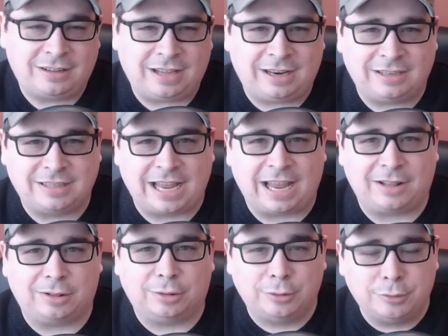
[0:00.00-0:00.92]
It is
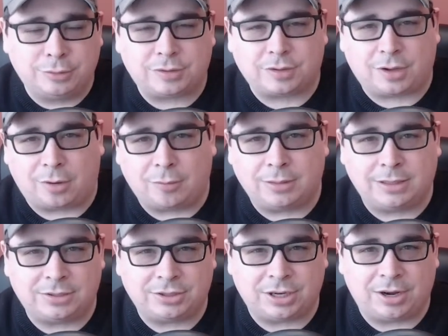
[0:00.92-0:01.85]
a loose
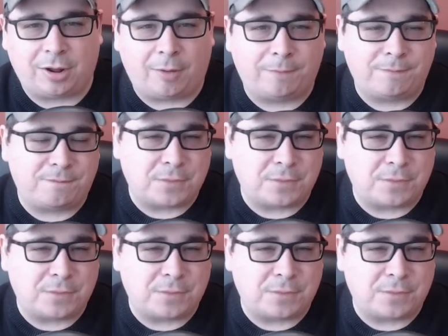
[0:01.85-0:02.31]
coalition of